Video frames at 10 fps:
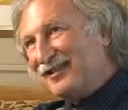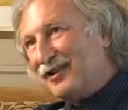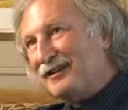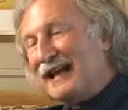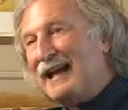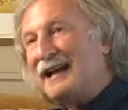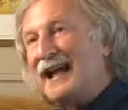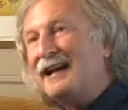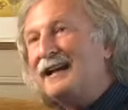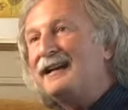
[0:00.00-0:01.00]
called
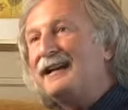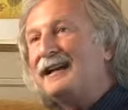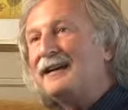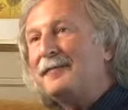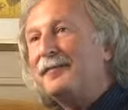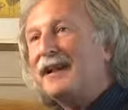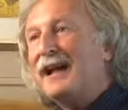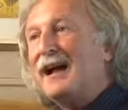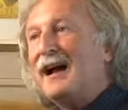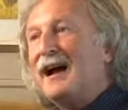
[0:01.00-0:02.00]
NAET,
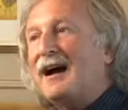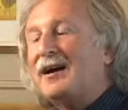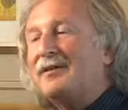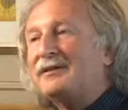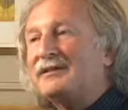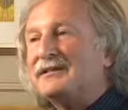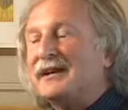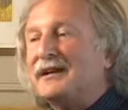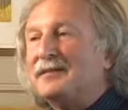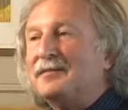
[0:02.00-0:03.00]
which is
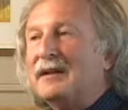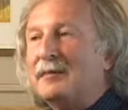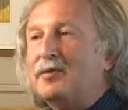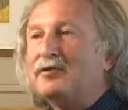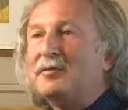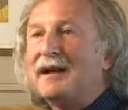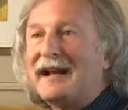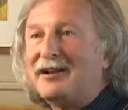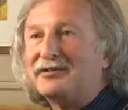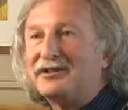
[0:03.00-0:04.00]
a
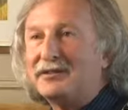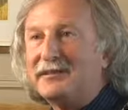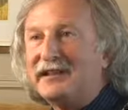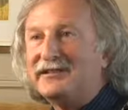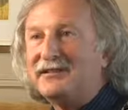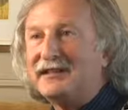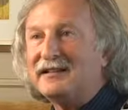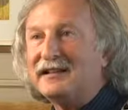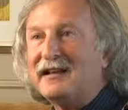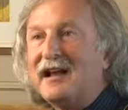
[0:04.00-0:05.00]
non-Bujapad allergy elimination
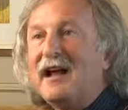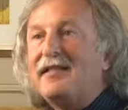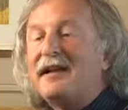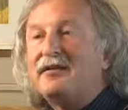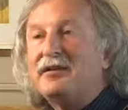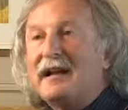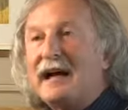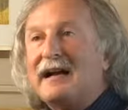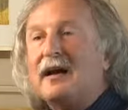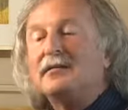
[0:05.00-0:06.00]
technique that can
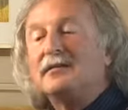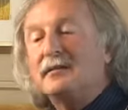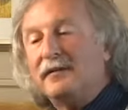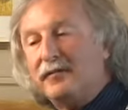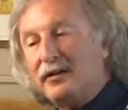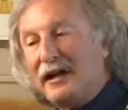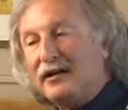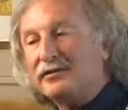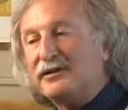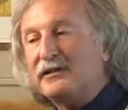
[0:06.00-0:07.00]
knock out a food
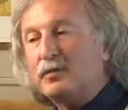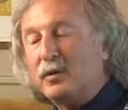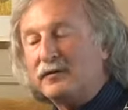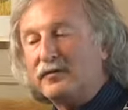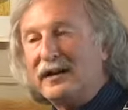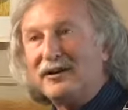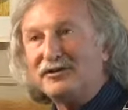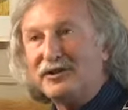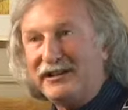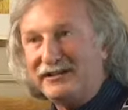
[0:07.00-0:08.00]
allergy, one food
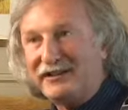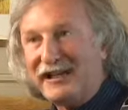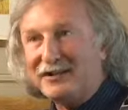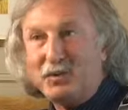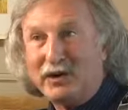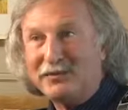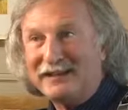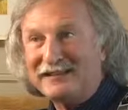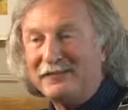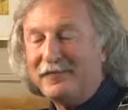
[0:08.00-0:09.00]
allergy each day in 20
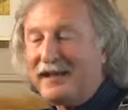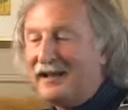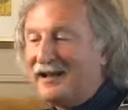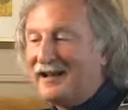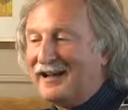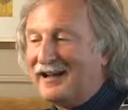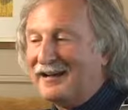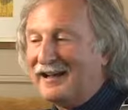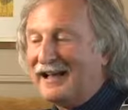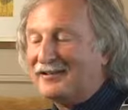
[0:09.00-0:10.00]
minutes.
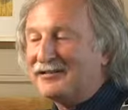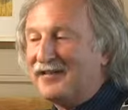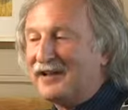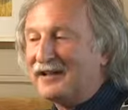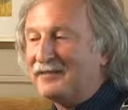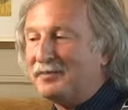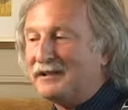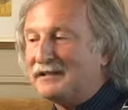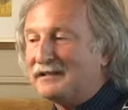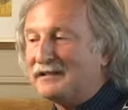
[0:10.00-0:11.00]
And it's funny
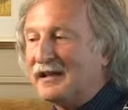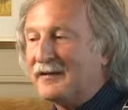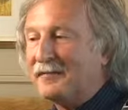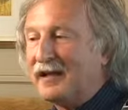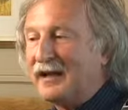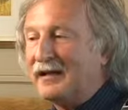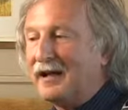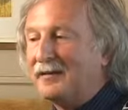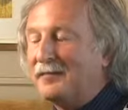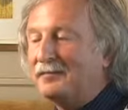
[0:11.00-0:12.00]
because it's
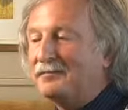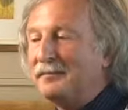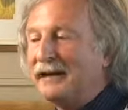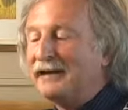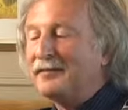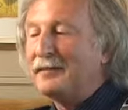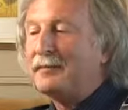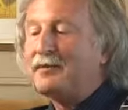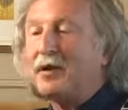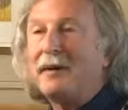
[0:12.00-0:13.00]
many of the
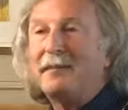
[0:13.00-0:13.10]
people know